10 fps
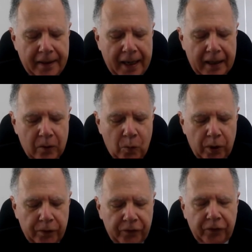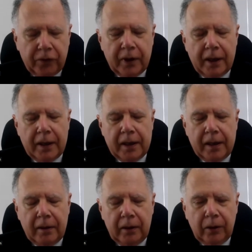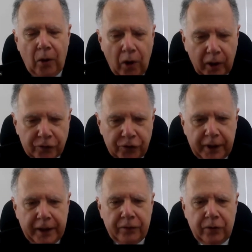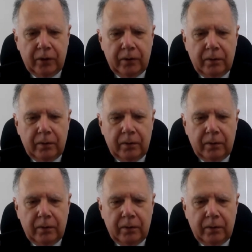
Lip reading: That was largely due